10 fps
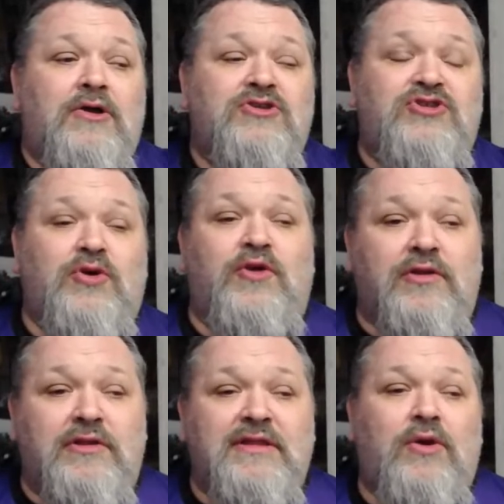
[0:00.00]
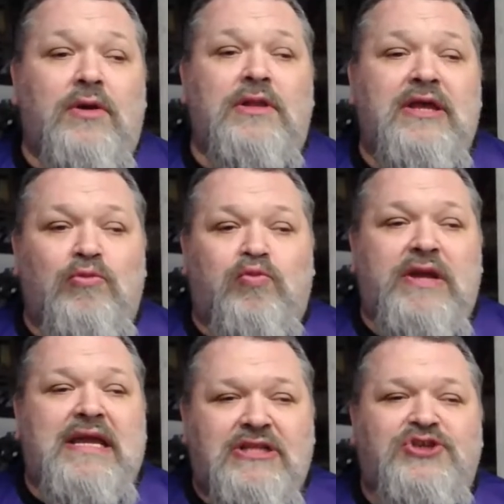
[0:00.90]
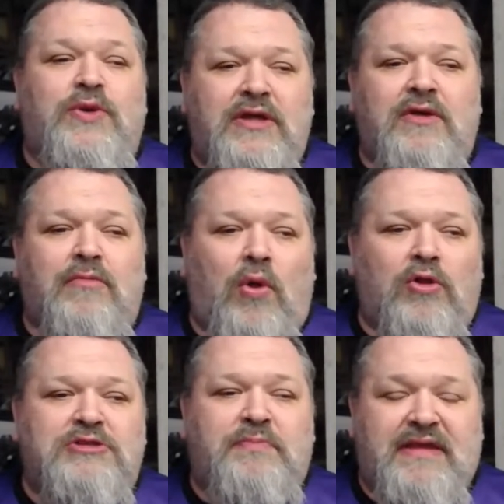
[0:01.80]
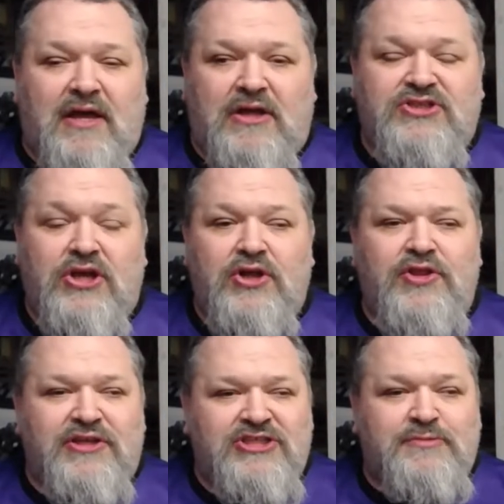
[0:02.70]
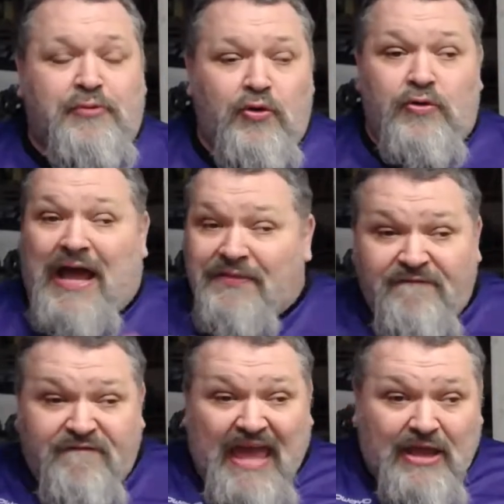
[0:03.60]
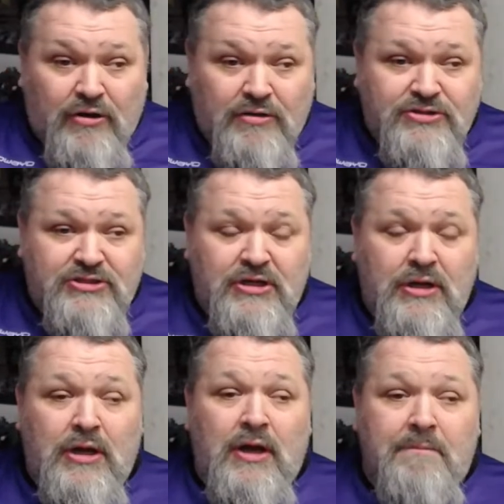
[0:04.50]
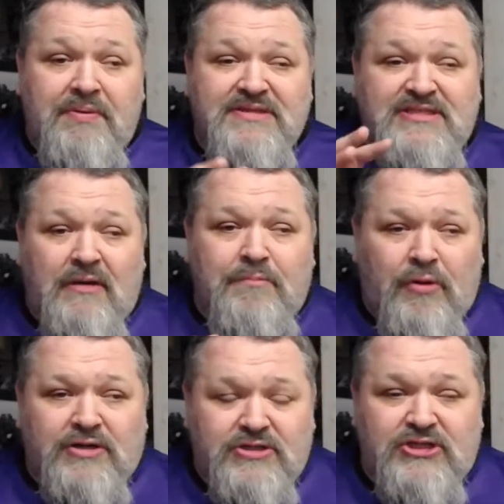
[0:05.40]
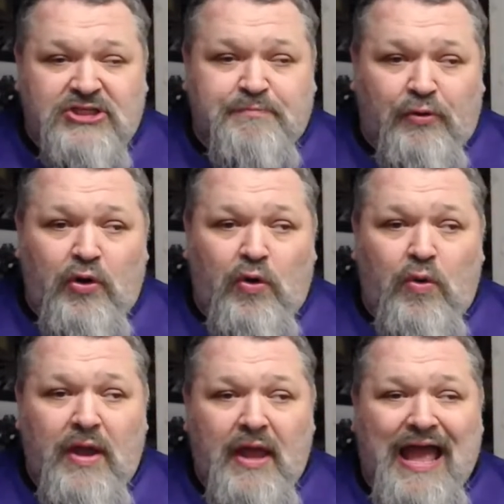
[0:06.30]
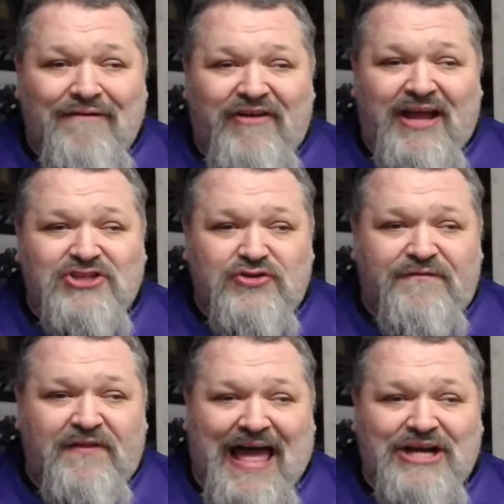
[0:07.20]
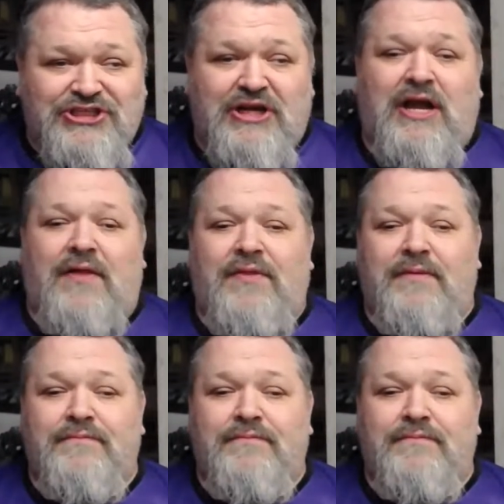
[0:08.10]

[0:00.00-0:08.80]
So they're literally redoing their molds because the sprue, not the figures, but some parts of the sprue have extra flashing on